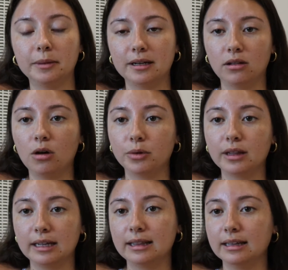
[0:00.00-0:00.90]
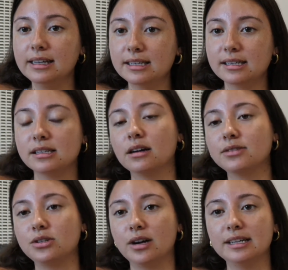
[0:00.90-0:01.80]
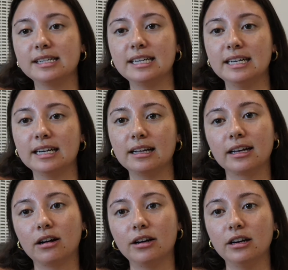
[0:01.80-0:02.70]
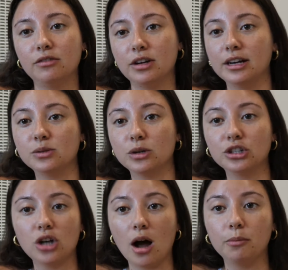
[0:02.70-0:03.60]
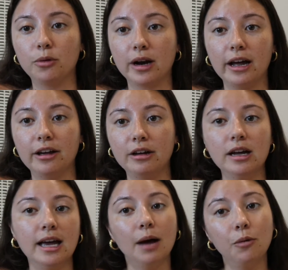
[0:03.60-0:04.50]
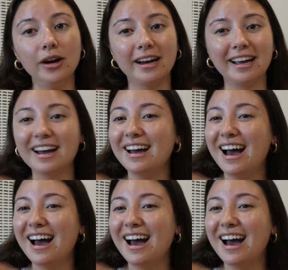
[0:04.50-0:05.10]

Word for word: along with like the links and stuff so you guys can click on it if you guys wanna shop what I am wearing.